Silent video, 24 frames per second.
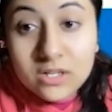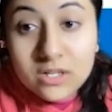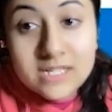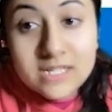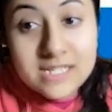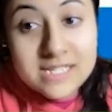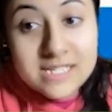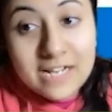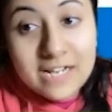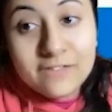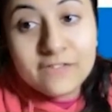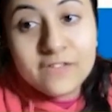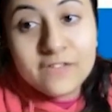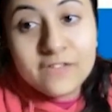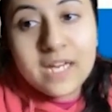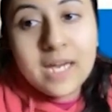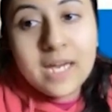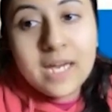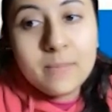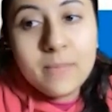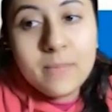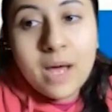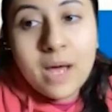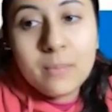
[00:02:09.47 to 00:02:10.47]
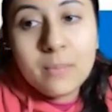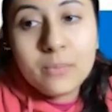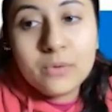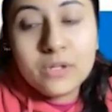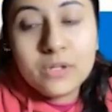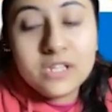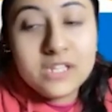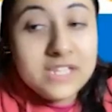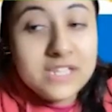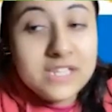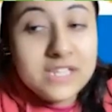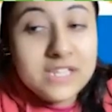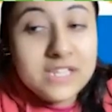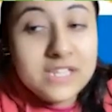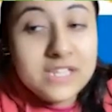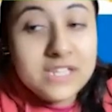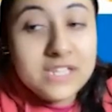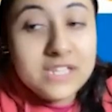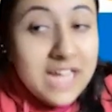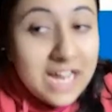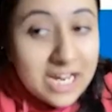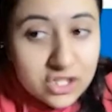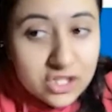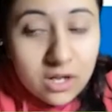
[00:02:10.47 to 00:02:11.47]
and soon she herself
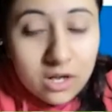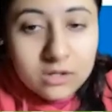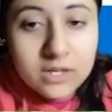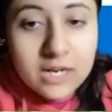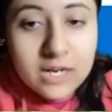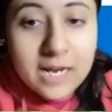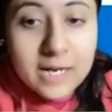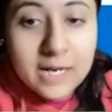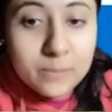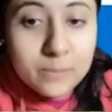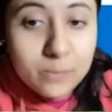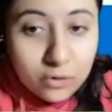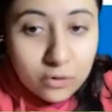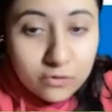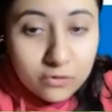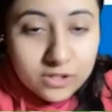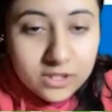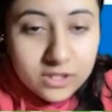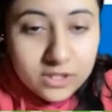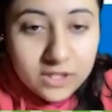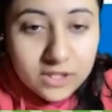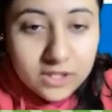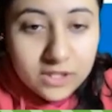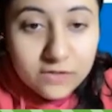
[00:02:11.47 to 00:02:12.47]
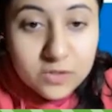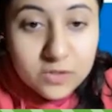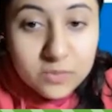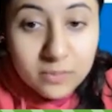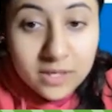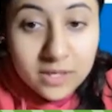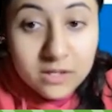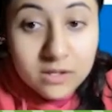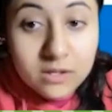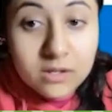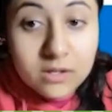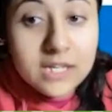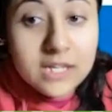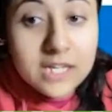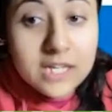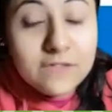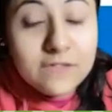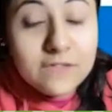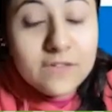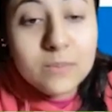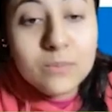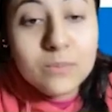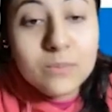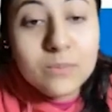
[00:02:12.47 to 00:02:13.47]
came up with national hunger and
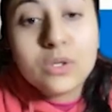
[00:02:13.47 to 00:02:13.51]
poverty,